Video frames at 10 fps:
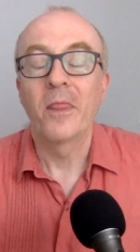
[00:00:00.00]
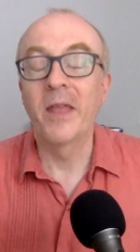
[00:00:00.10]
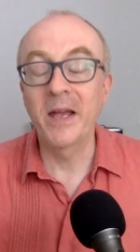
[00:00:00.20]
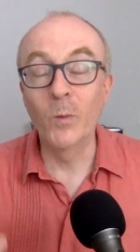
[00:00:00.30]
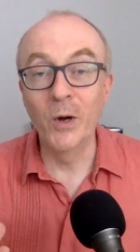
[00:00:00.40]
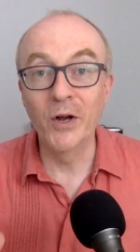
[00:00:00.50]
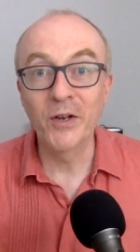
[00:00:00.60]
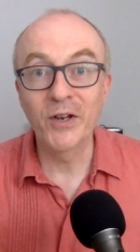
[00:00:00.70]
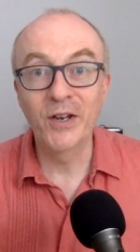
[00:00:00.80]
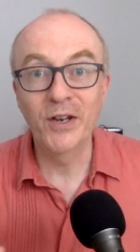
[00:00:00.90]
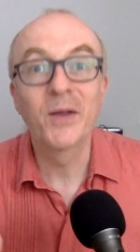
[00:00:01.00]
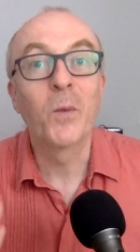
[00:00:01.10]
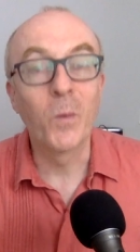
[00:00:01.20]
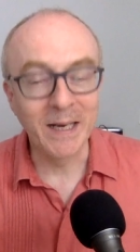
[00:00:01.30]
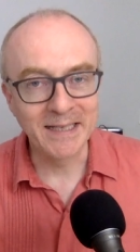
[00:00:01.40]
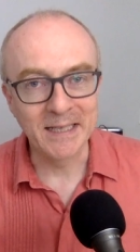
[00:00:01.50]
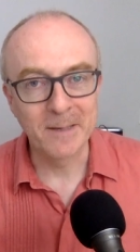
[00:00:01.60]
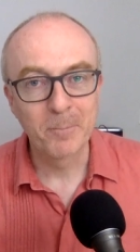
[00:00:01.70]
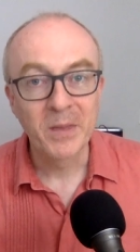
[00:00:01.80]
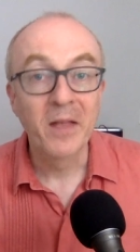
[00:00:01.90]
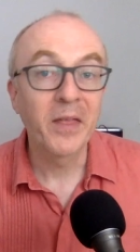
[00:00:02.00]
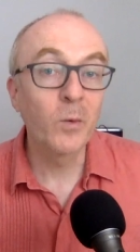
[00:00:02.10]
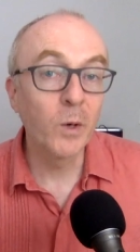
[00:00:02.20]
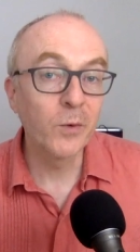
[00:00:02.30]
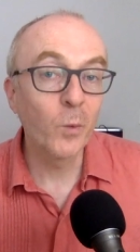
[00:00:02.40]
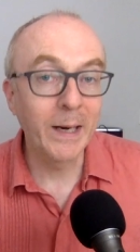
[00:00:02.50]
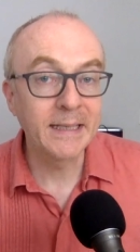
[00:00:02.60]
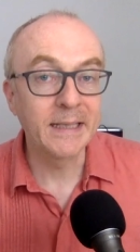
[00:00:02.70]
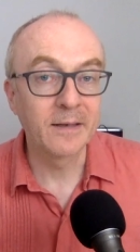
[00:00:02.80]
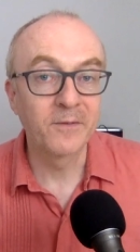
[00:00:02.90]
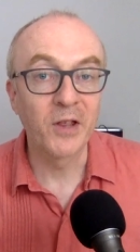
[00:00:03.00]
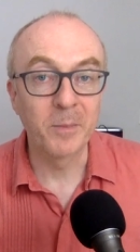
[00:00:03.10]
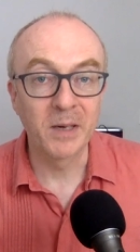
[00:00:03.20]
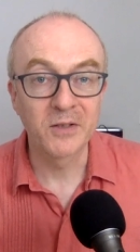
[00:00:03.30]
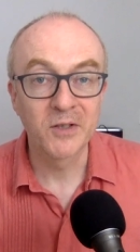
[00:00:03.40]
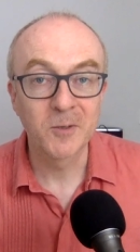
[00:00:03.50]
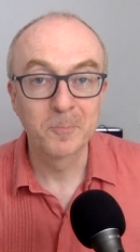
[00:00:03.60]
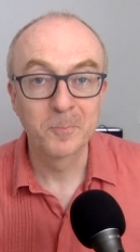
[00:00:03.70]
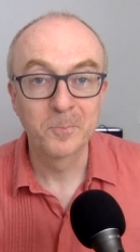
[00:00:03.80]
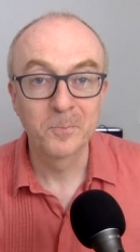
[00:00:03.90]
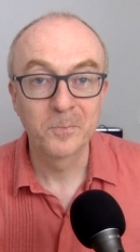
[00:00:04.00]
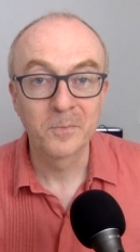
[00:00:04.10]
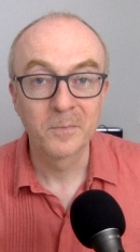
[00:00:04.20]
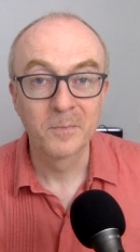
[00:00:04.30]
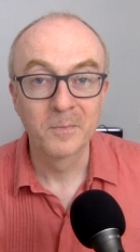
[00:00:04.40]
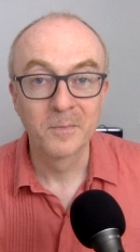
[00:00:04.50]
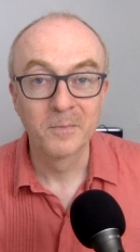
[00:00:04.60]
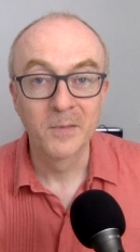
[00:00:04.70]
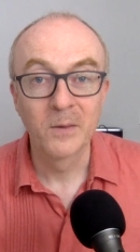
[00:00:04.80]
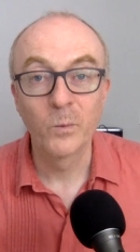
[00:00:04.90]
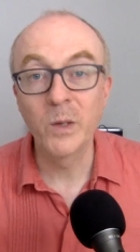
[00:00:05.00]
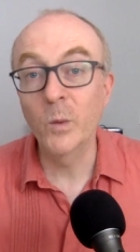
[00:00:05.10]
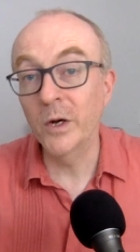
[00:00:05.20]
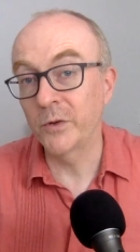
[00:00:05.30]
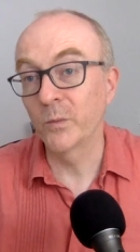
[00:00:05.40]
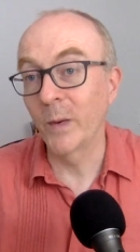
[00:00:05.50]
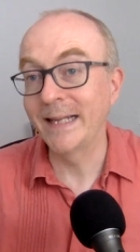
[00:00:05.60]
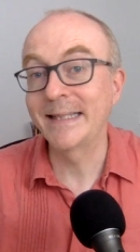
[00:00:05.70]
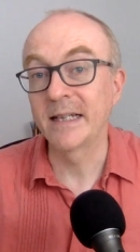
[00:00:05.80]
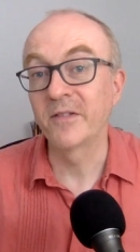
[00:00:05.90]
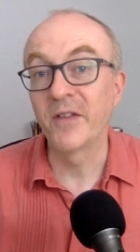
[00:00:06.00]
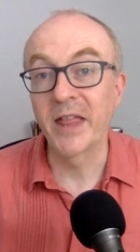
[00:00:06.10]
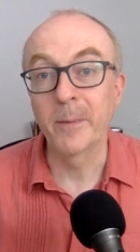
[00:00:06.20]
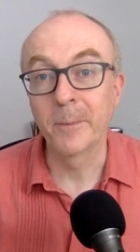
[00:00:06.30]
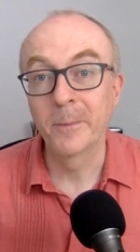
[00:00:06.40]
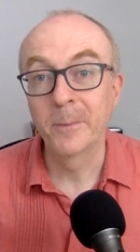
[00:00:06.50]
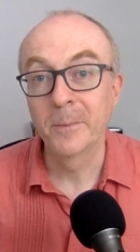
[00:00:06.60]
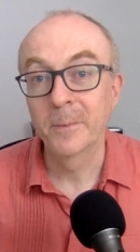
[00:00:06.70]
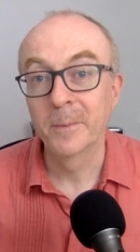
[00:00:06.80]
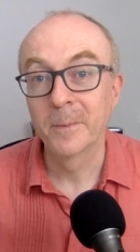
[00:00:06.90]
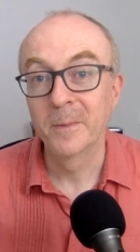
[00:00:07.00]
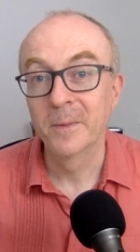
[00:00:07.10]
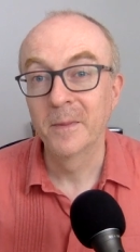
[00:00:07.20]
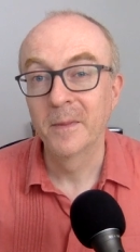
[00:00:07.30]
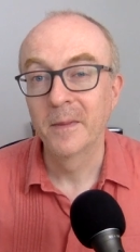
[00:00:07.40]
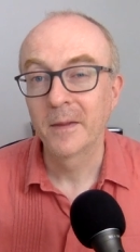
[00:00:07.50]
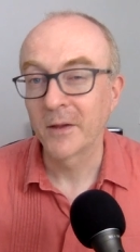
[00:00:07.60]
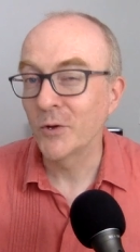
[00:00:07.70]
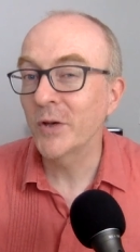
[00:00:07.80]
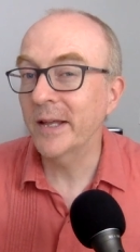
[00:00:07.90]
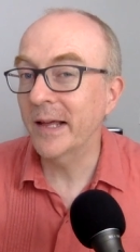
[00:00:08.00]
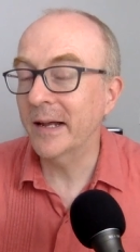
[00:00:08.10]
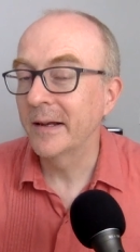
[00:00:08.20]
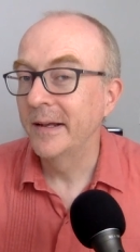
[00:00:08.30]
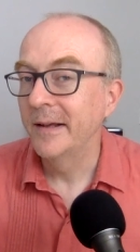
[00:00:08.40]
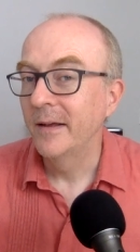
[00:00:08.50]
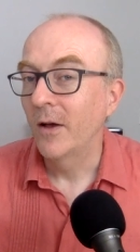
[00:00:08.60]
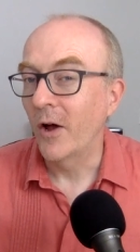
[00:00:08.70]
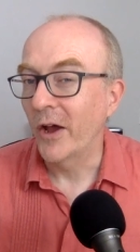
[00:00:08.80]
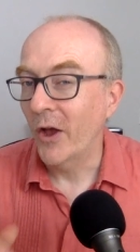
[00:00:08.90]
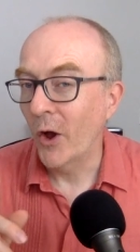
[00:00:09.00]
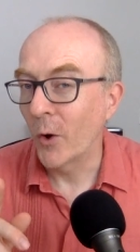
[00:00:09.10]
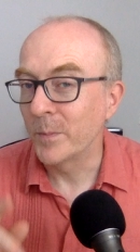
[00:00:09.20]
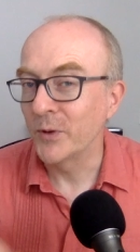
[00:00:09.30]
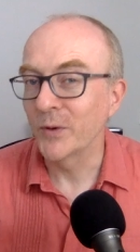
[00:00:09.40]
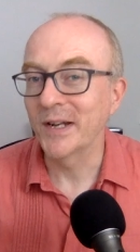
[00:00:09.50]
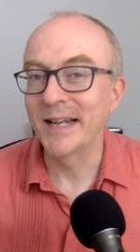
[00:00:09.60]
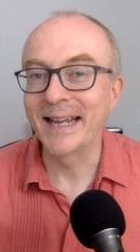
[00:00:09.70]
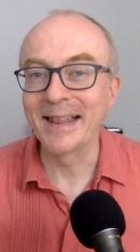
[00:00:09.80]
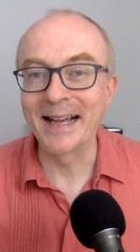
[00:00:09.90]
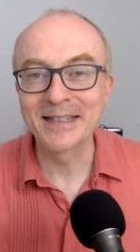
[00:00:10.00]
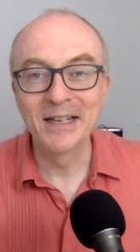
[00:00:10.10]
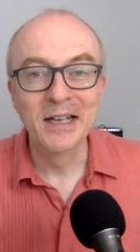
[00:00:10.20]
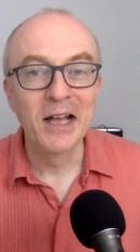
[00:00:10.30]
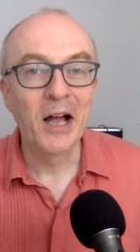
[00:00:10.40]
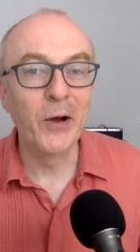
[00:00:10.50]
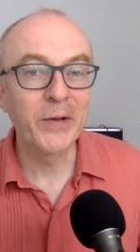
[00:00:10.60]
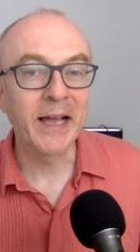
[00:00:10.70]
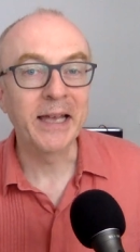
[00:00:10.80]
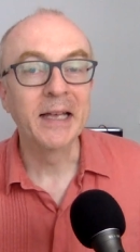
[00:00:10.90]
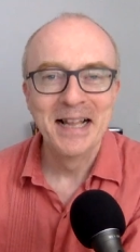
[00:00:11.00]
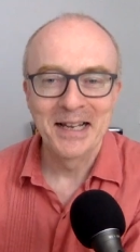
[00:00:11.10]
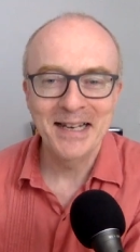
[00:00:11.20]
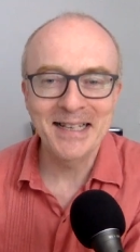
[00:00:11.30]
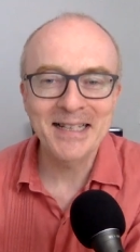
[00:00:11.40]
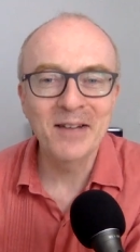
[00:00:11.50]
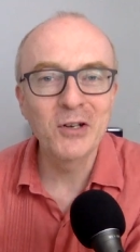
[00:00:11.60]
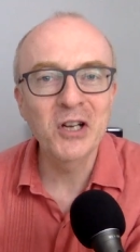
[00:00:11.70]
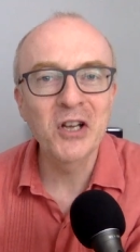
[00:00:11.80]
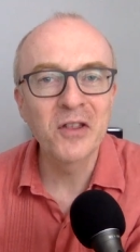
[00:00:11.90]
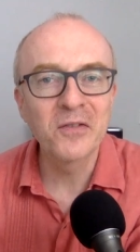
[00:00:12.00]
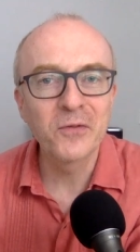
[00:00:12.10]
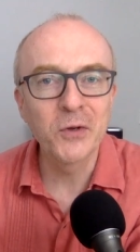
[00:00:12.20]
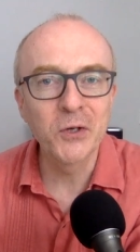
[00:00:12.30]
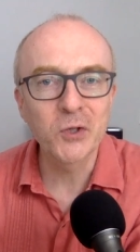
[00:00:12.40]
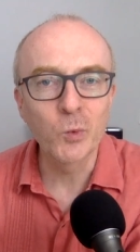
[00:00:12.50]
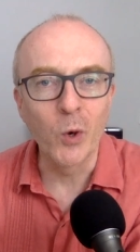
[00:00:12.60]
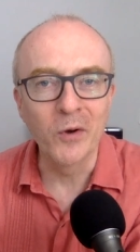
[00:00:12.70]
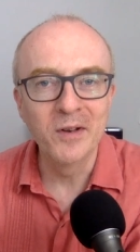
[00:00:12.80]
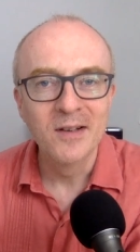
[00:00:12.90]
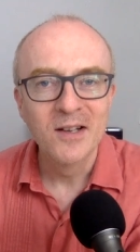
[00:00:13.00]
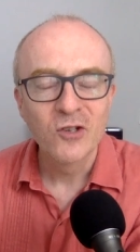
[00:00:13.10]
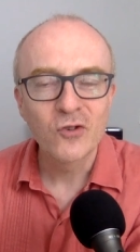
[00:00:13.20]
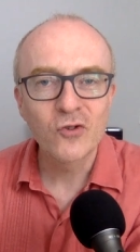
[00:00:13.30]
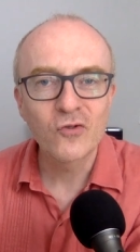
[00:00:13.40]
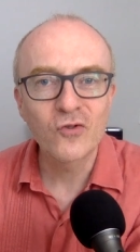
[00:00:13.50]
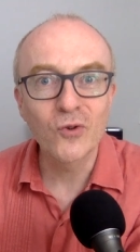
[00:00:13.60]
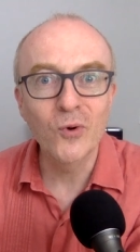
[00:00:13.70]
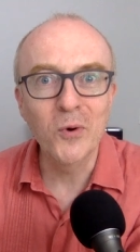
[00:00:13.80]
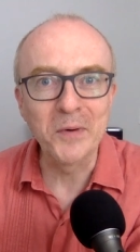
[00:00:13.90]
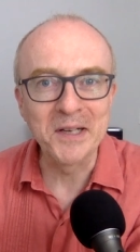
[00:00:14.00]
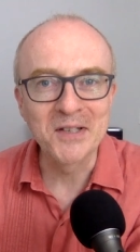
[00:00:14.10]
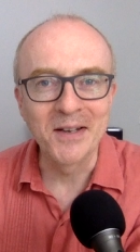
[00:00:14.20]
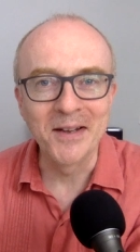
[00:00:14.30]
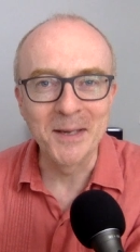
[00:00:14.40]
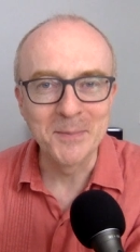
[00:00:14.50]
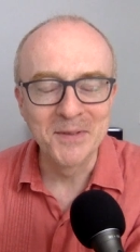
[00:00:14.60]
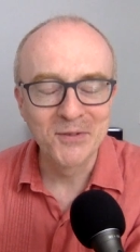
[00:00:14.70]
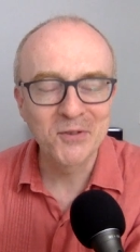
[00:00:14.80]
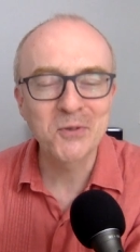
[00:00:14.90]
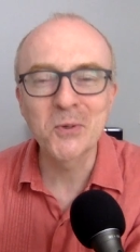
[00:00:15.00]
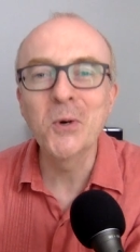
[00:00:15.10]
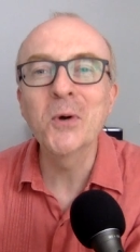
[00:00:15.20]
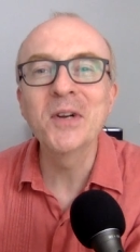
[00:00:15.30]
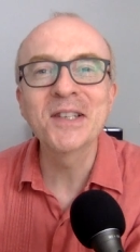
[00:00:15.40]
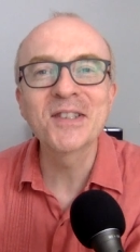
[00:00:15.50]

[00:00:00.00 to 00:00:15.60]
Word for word: they weren't waiting. They weren't waiting for the bus. We weren't waiting for them. Can you hear that? I hope you can hear that. Okay, let's have a look at the first one. Story time. Story